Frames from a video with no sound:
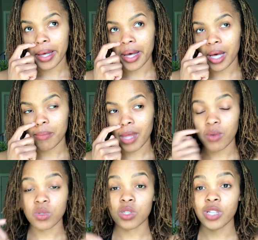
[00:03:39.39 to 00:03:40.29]

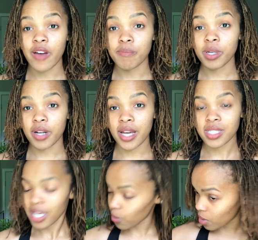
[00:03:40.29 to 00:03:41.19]
That was really driving me
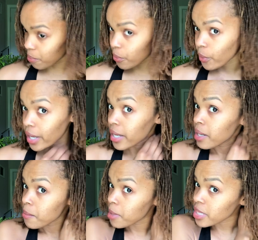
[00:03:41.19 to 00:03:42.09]
crazy at one point,
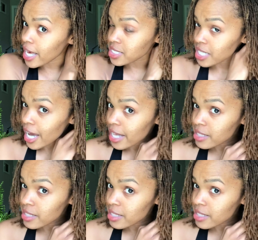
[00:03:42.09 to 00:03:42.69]
but that's